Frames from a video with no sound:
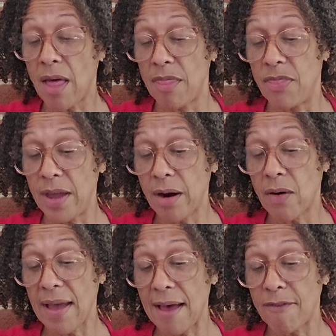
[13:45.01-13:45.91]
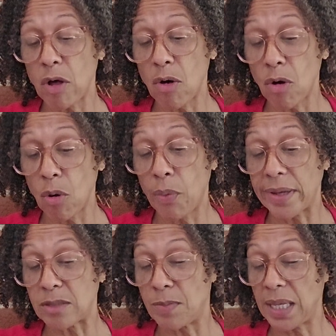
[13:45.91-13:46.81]
there have
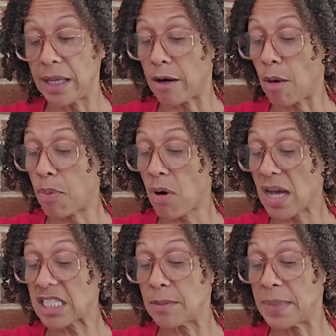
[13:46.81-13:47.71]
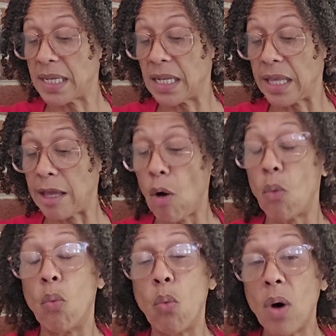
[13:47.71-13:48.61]
always been approximately
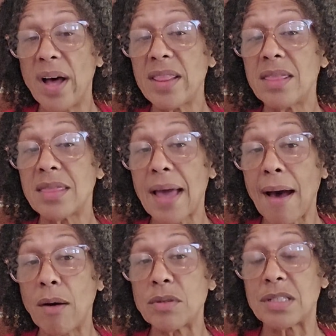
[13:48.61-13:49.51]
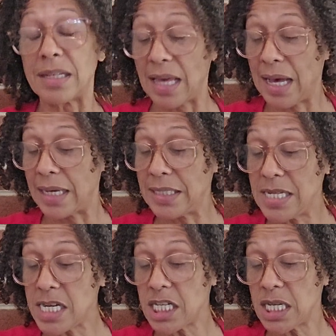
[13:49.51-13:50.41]
1,000
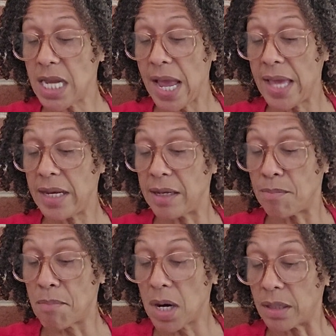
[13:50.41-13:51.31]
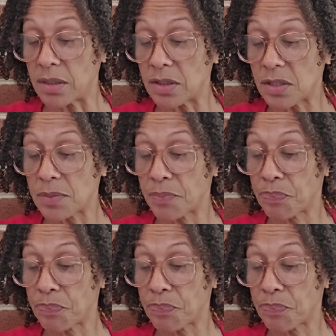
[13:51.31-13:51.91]
initiated monks